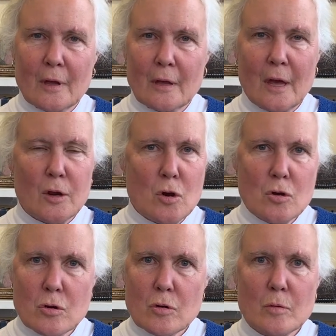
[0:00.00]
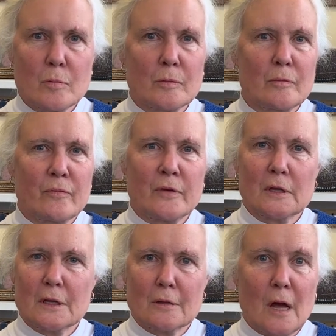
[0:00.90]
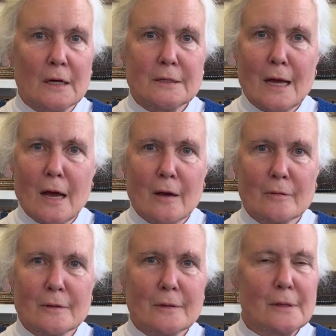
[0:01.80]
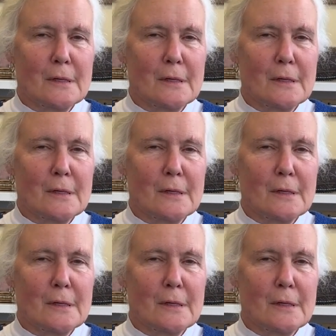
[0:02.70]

at home, feeling locked down,